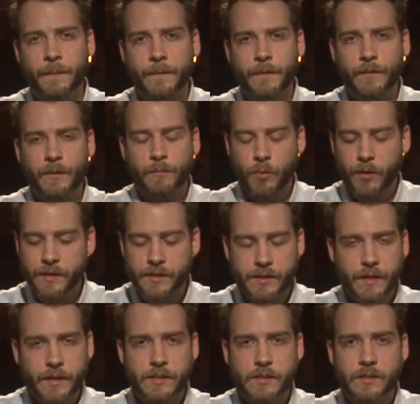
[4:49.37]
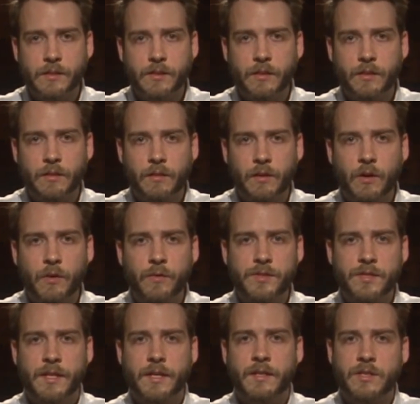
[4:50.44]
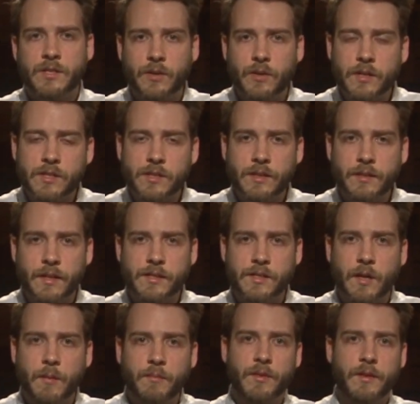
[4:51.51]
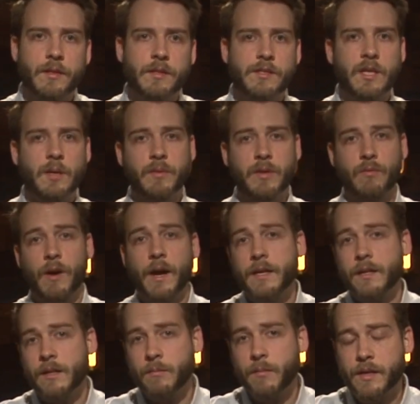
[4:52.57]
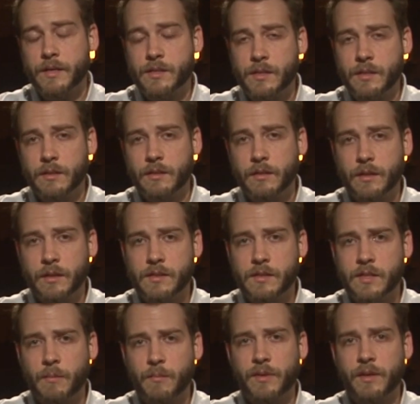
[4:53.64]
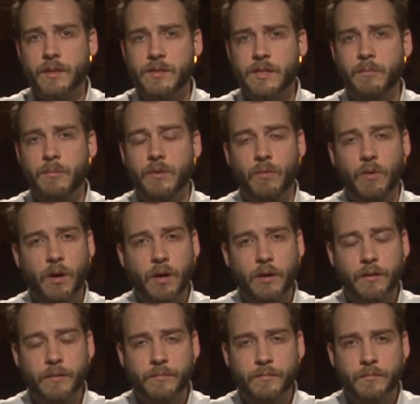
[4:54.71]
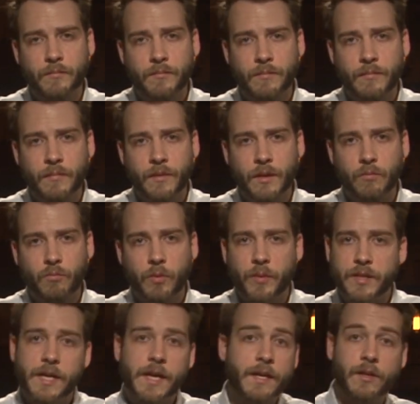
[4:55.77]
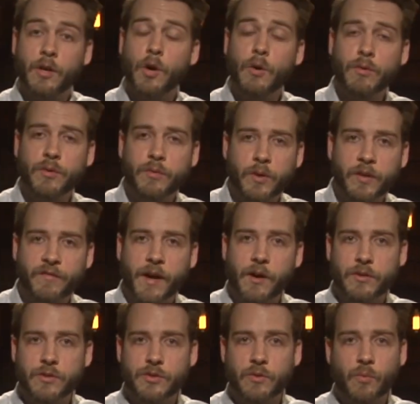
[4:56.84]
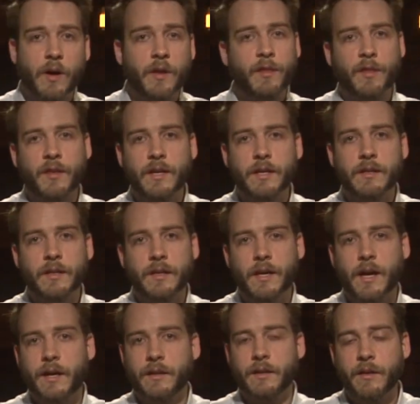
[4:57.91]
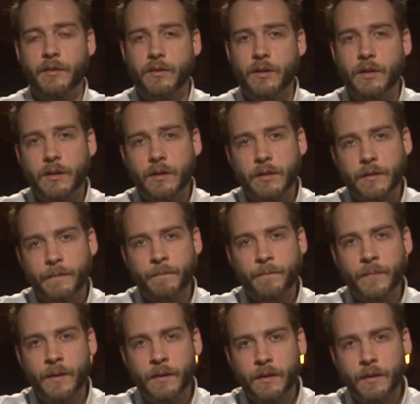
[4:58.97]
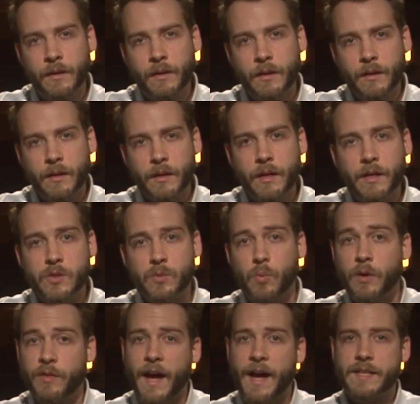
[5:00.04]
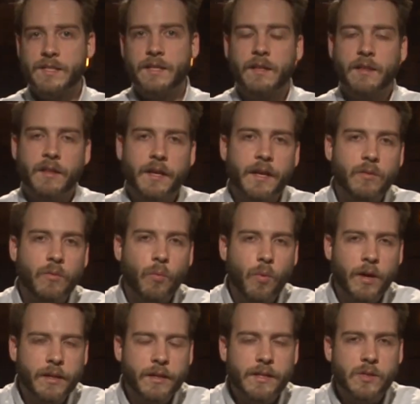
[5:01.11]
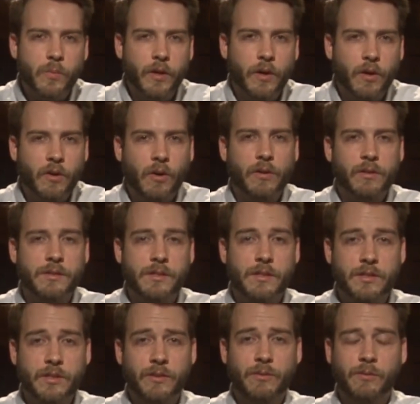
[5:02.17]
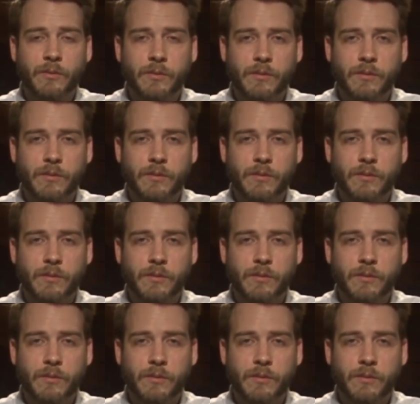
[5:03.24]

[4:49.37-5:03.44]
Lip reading: The point is this: oaths take seriously that some things can be right in medicine and some things can be wrong. When we take an oath, we vow to do one thing and not another. It is worth asking then what it is we are called to do,